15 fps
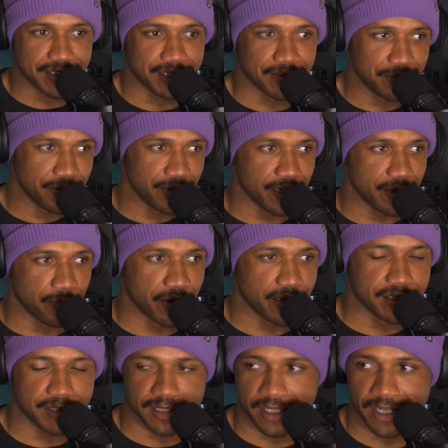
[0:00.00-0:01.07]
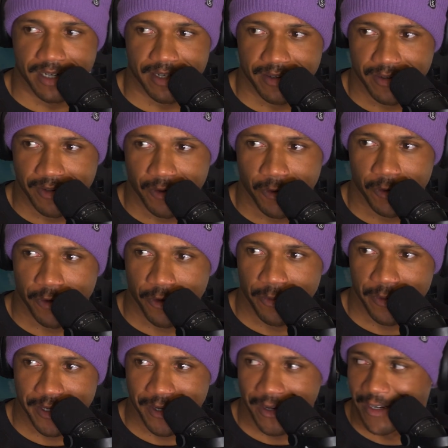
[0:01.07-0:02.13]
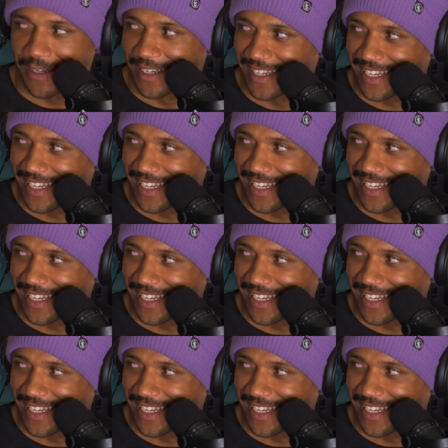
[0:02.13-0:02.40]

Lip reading: like something you get a bus and the whole group in on.